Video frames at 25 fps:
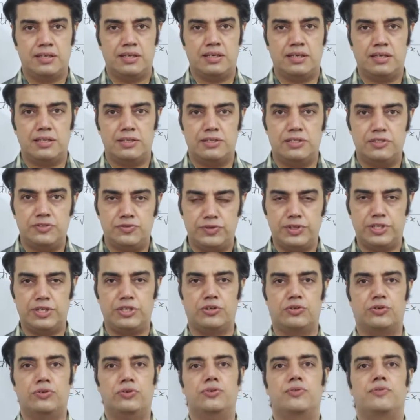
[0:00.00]
In this
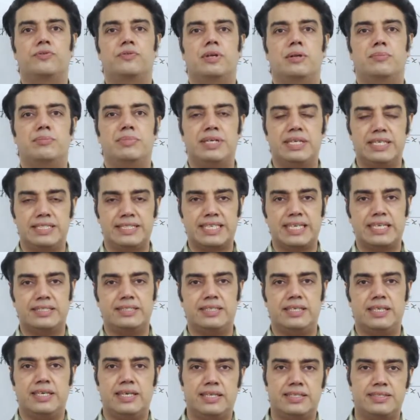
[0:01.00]
video, we will be
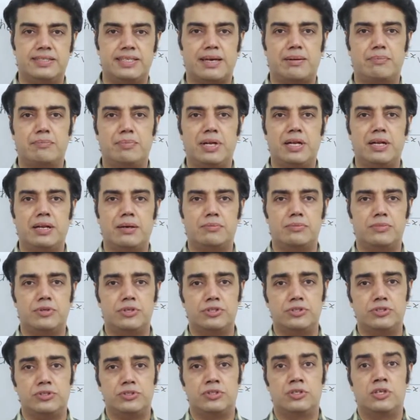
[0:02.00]
discussing example
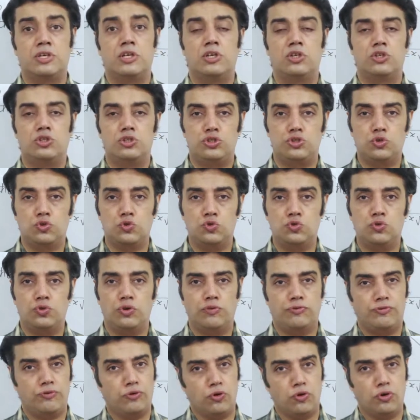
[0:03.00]
numbers 2,
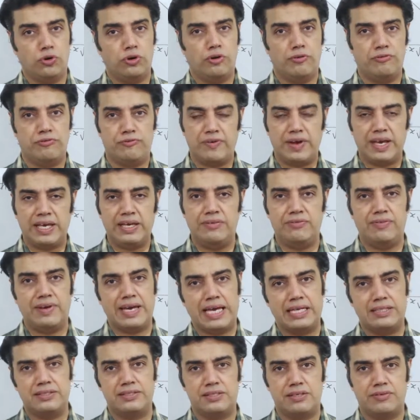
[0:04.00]
4, 5
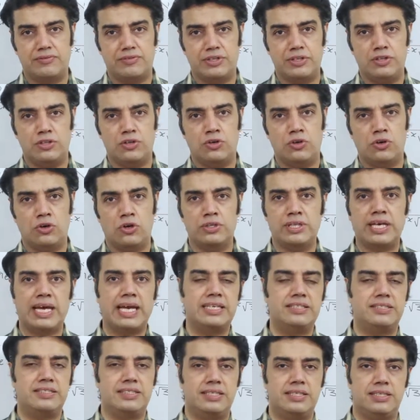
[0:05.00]
and 7 on
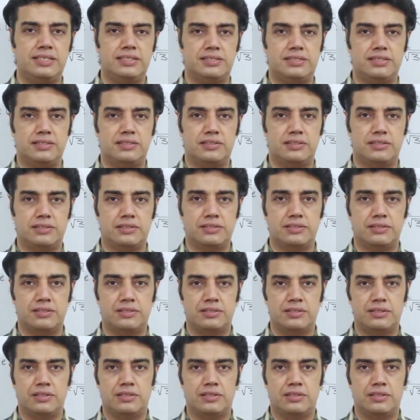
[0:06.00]
heights and distances.